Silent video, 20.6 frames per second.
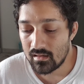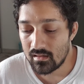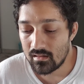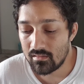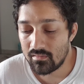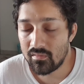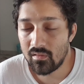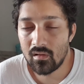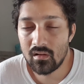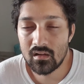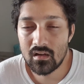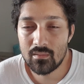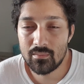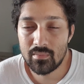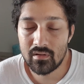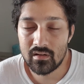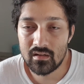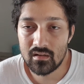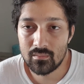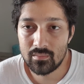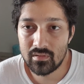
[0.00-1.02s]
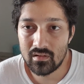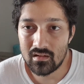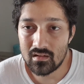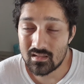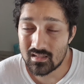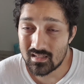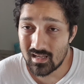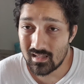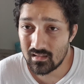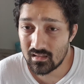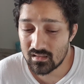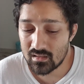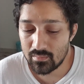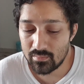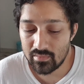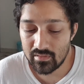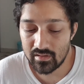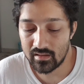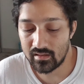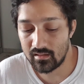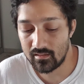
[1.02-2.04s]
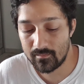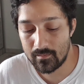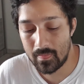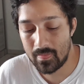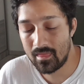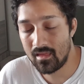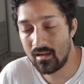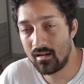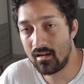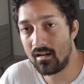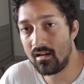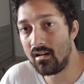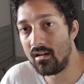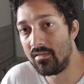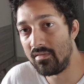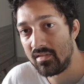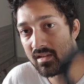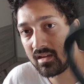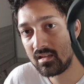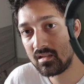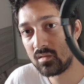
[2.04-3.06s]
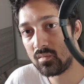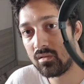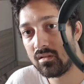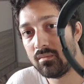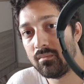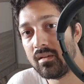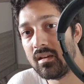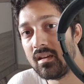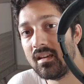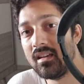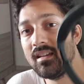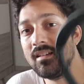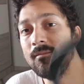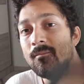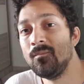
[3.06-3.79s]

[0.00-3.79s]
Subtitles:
following up on earplugs, I like to bring these with me.